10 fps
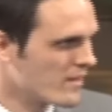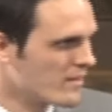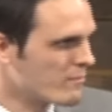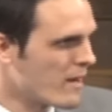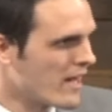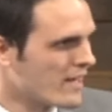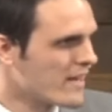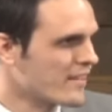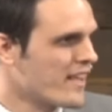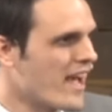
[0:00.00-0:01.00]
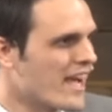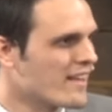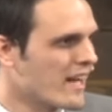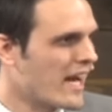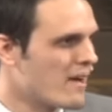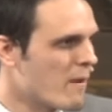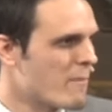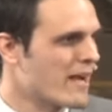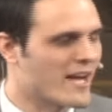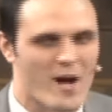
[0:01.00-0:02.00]
is my nest egg that I got my
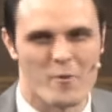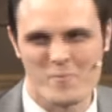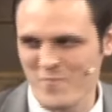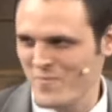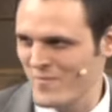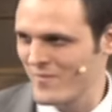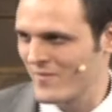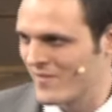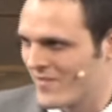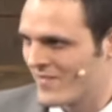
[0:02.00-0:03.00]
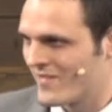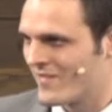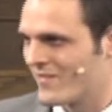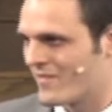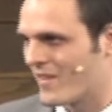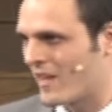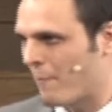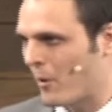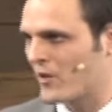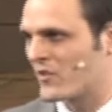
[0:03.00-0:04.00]
bank account? Is
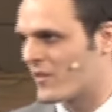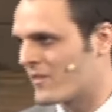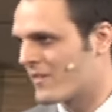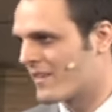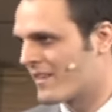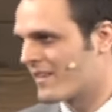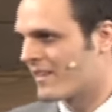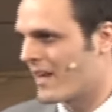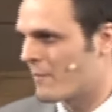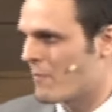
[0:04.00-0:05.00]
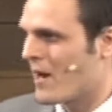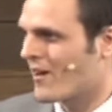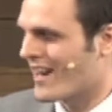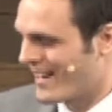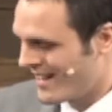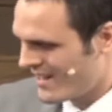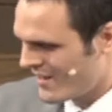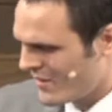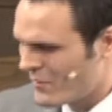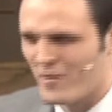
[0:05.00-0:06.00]
that person that I'm going to marry?
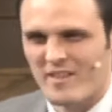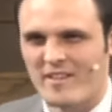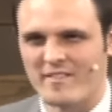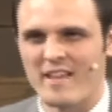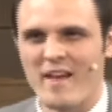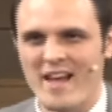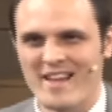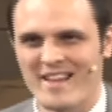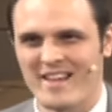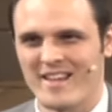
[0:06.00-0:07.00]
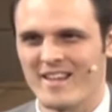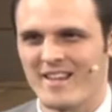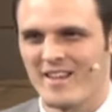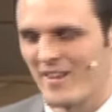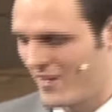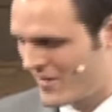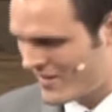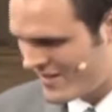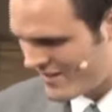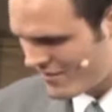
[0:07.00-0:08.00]
What, does it say that?
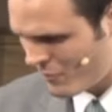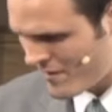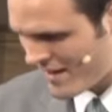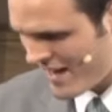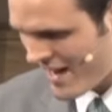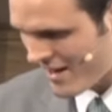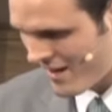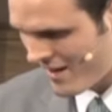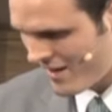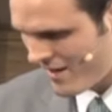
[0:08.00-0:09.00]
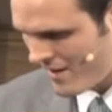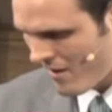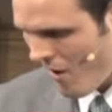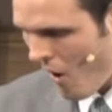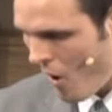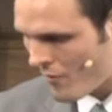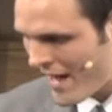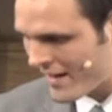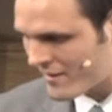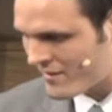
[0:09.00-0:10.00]
Let's read that again. All
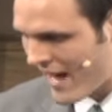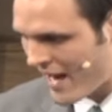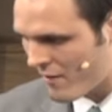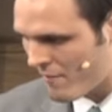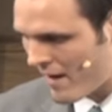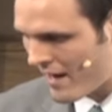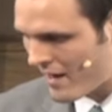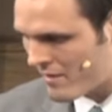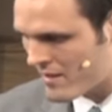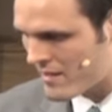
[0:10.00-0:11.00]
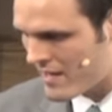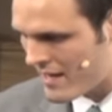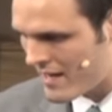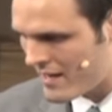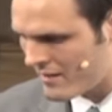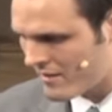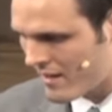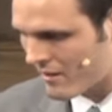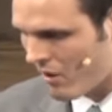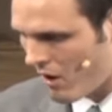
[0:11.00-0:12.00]
that can satisfy the needs
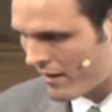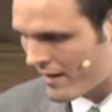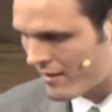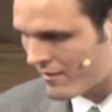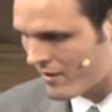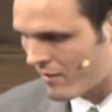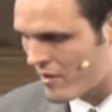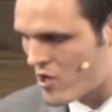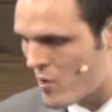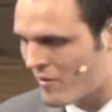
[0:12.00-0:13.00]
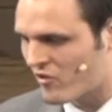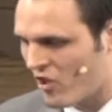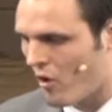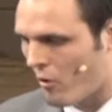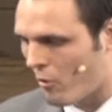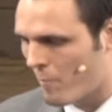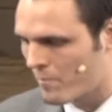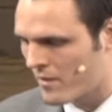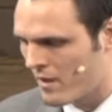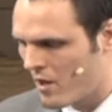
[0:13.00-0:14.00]
and longings of the human soul
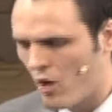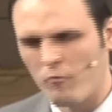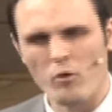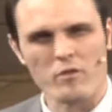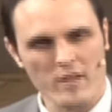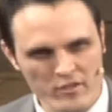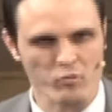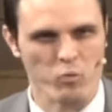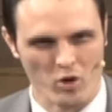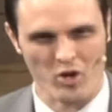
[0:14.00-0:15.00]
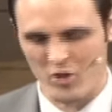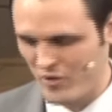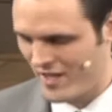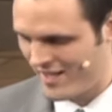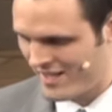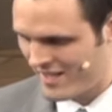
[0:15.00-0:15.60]
for this world